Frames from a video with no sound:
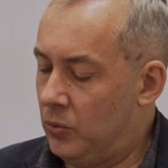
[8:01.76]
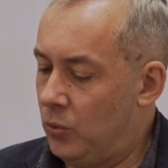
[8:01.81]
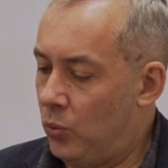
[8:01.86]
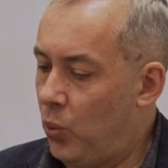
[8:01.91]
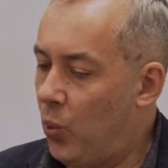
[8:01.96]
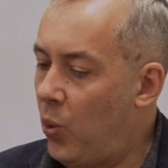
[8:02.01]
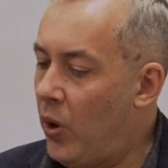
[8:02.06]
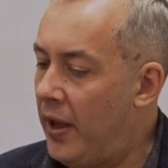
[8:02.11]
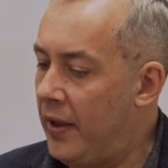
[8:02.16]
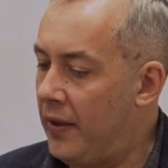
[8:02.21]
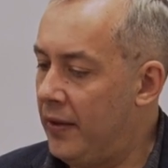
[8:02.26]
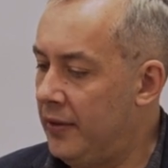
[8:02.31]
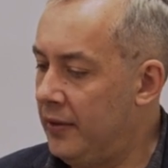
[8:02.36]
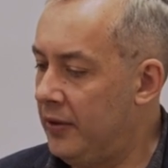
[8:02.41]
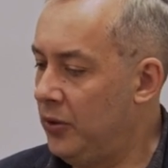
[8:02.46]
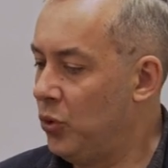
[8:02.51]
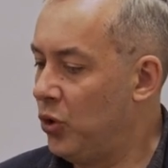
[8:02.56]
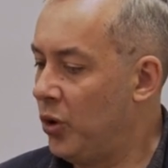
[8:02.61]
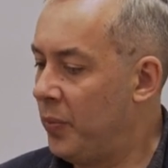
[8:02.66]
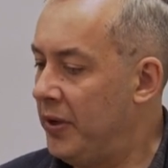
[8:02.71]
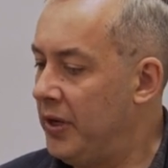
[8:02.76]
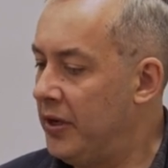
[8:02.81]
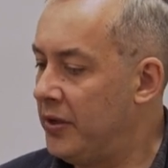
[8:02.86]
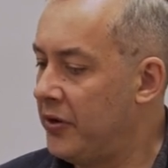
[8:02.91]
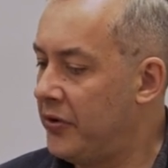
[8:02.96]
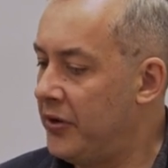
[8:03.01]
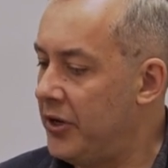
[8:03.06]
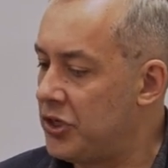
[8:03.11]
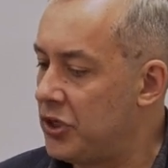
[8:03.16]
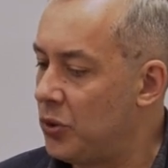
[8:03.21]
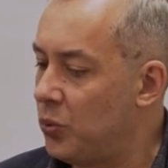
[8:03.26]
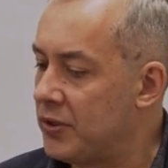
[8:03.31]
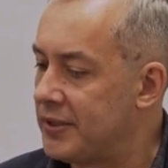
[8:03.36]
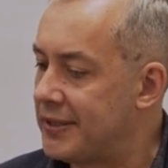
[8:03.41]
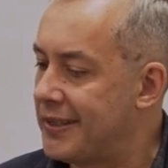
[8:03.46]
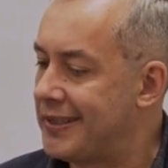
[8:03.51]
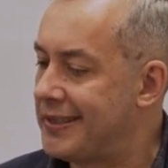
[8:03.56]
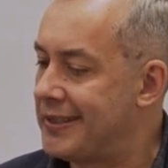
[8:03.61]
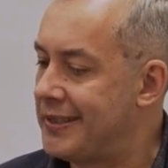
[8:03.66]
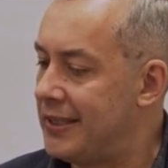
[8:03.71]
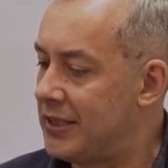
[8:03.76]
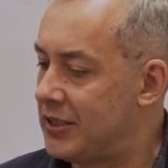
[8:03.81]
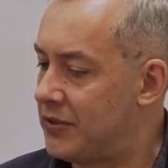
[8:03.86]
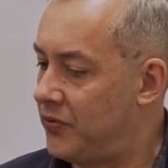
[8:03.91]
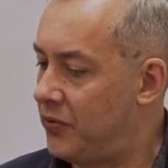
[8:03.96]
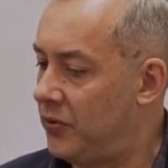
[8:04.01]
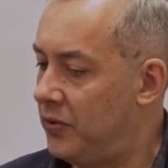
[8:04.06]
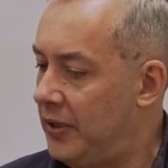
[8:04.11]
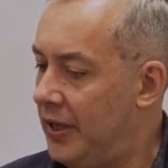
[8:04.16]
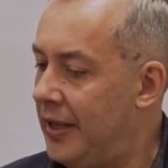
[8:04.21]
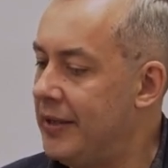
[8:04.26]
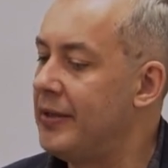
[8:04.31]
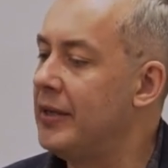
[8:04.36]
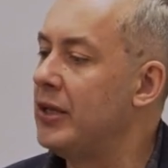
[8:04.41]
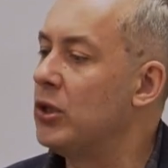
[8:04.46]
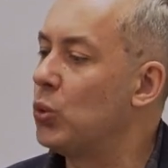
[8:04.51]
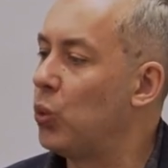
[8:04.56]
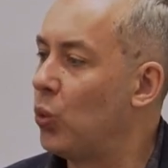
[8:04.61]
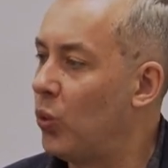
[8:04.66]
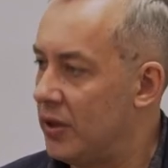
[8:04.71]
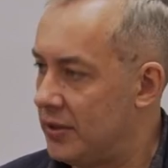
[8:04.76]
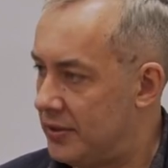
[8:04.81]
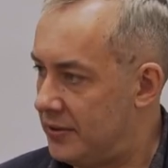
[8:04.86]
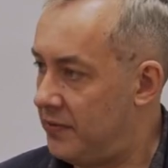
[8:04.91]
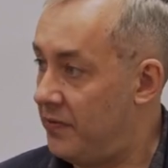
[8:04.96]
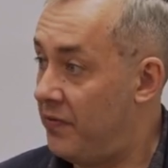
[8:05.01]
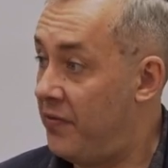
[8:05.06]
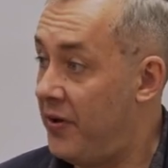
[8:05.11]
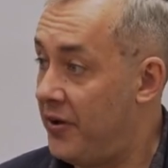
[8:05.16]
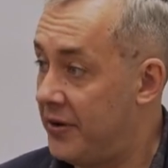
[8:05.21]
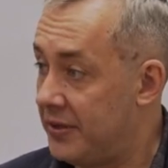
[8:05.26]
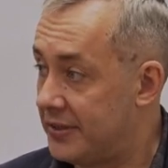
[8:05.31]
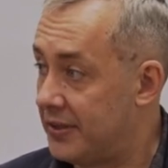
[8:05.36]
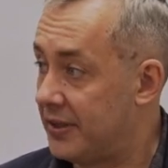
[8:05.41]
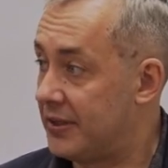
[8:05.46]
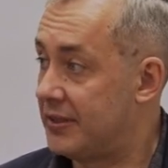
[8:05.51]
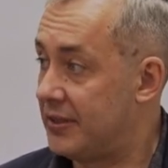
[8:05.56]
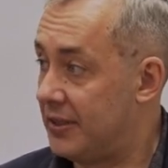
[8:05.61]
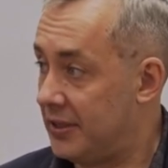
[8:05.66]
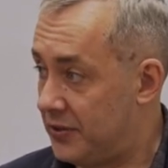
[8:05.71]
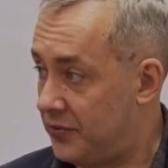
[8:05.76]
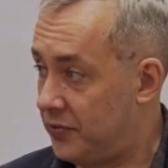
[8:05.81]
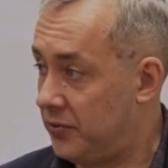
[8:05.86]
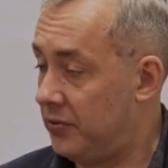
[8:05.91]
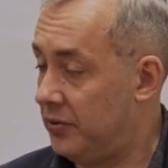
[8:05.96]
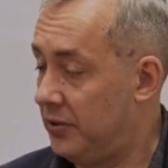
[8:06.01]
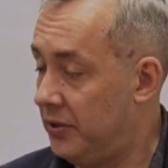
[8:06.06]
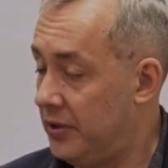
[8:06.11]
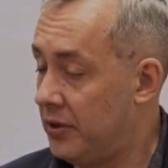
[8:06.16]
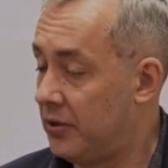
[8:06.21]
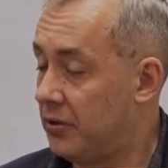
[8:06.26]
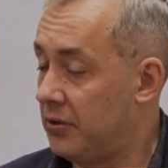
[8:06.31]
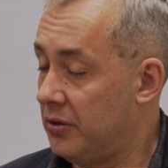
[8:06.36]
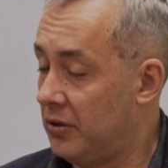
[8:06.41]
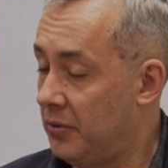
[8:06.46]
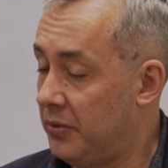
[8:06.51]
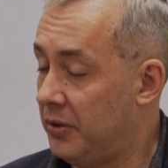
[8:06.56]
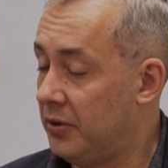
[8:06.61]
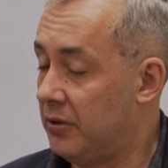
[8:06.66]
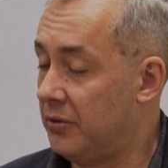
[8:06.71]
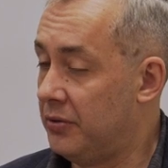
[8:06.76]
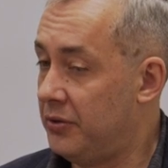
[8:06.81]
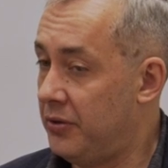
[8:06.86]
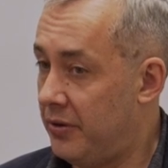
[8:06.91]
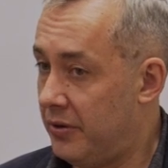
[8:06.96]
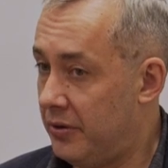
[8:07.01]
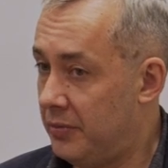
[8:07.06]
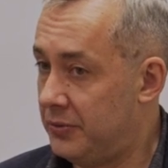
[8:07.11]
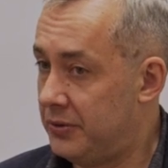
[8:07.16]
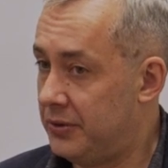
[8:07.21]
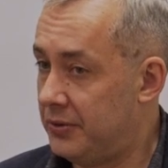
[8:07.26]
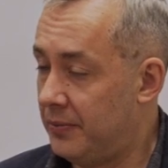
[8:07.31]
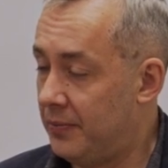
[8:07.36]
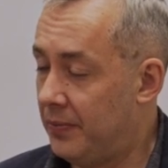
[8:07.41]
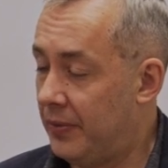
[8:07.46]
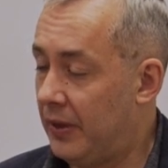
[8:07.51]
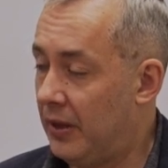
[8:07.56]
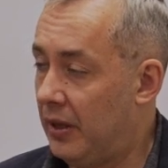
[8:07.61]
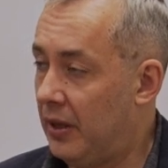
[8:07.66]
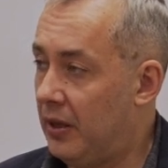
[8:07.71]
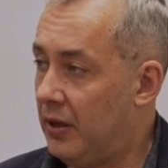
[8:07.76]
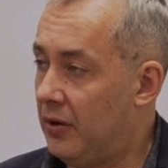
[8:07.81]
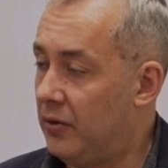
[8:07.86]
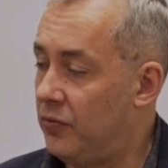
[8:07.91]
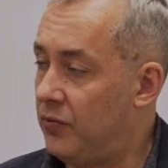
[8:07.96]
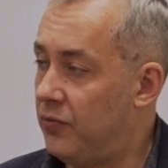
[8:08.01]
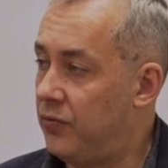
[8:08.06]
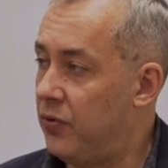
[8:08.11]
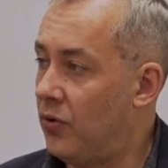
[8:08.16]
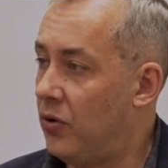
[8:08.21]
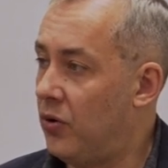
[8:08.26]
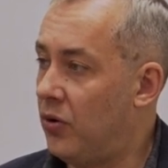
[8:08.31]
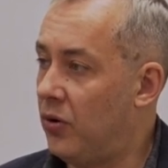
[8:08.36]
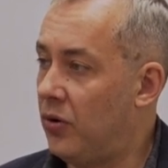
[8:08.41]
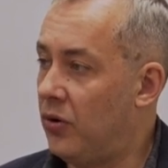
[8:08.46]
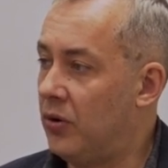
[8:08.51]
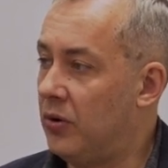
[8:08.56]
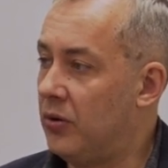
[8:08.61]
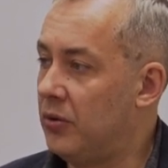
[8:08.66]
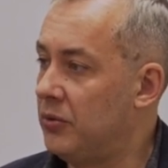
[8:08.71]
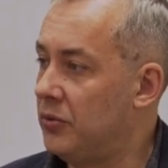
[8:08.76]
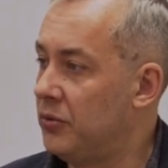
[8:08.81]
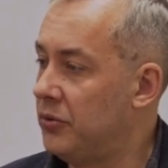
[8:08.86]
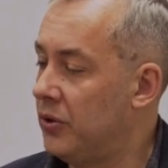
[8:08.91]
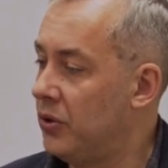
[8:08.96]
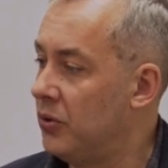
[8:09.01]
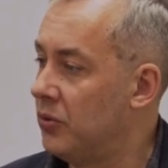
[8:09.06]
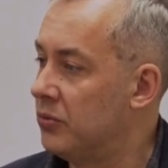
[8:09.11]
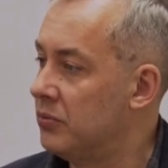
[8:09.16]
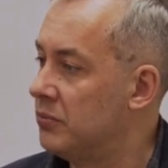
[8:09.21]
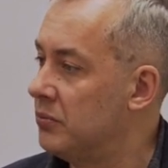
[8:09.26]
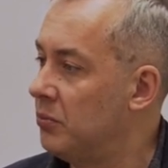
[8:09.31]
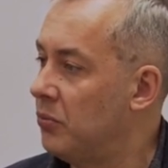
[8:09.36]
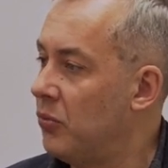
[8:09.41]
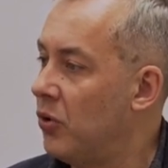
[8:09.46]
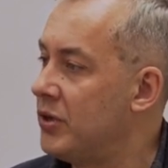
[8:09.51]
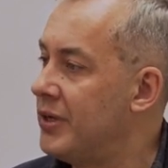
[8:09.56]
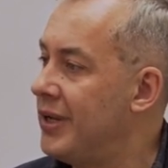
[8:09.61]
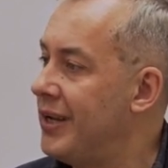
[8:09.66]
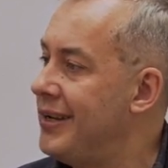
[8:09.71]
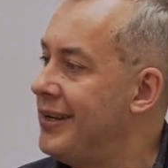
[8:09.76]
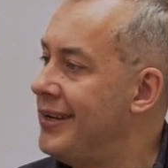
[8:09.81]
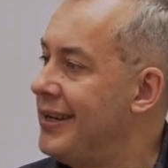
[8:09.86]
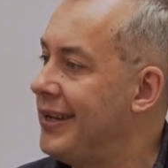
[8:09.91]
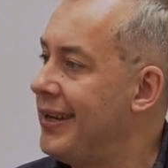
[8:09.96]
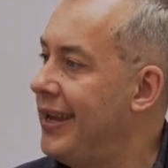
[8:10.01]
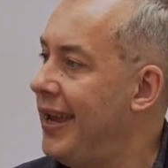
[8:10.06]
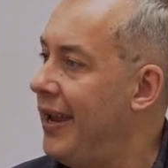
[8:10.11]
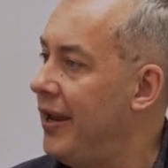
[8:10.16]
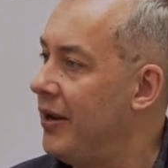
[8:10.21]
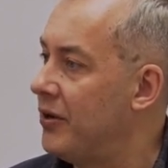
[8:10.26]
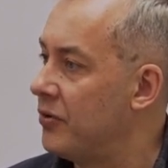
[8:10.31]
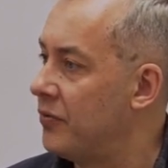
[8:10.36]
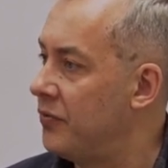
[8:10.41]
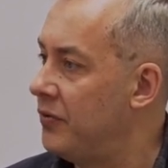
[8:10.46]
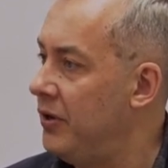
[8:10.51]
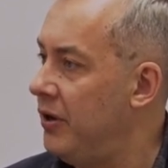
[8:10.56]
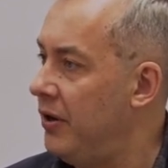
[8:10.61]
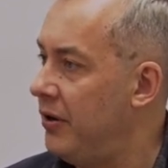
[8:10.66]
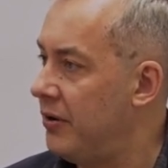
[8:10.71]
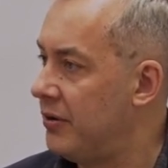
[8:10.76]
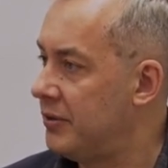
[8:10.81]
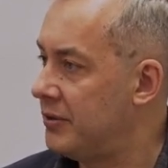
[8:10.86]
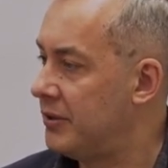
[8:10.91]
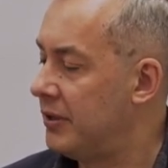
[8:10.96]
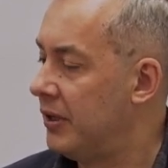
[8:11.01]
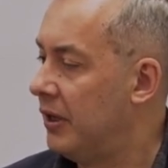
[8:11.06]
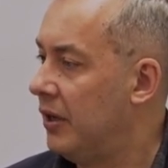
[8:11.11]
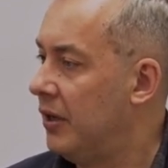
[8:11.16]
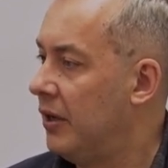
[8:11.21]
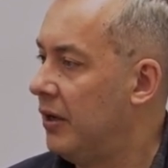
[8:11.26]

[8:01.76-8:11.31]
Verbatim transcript: when European integration was successful, and it was very successful in economical terms, for you know more than decade of years,